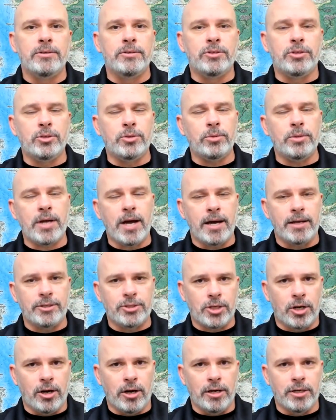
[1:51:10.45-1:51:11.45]
Do not
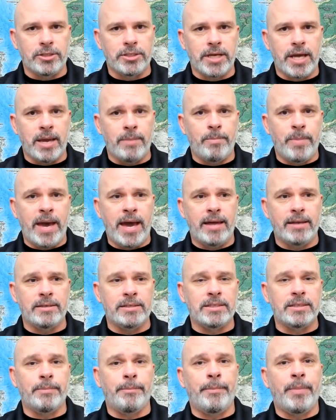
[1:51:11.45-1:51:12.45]
charge a pet
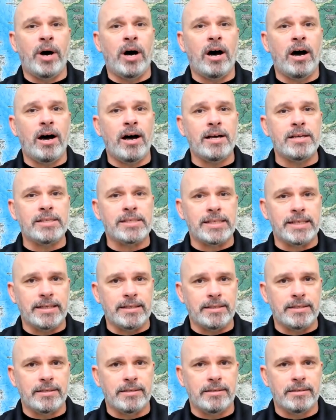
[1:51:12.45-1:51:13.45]

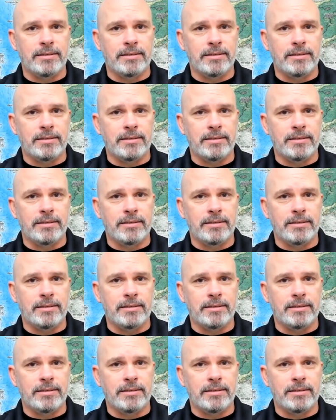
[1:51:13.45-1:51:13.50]
deposit